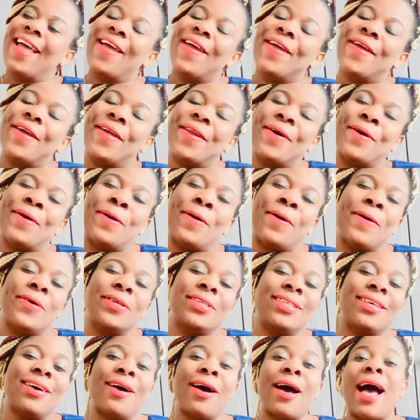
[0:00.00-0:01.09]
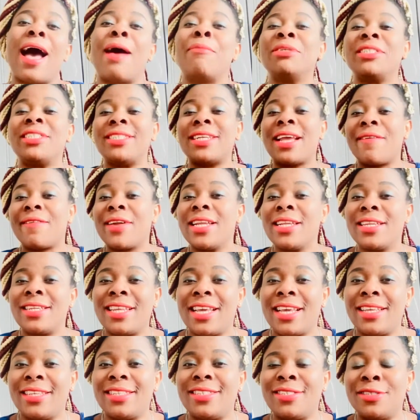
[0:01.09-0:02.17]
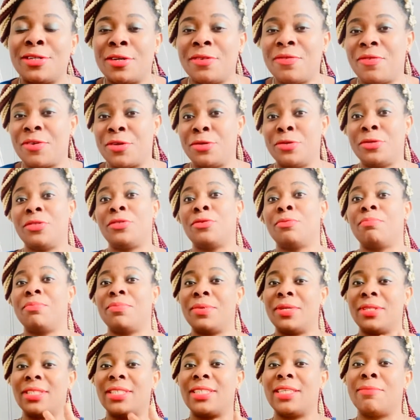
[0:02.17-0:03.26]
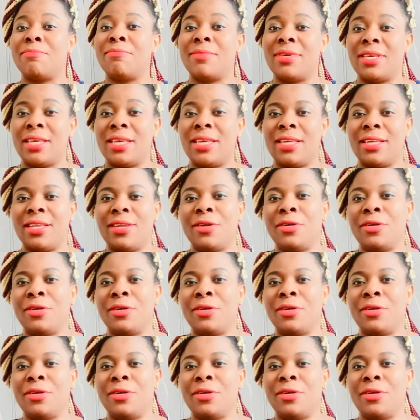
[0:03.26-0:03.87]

You know, so I'm sharing this not for you to pity me,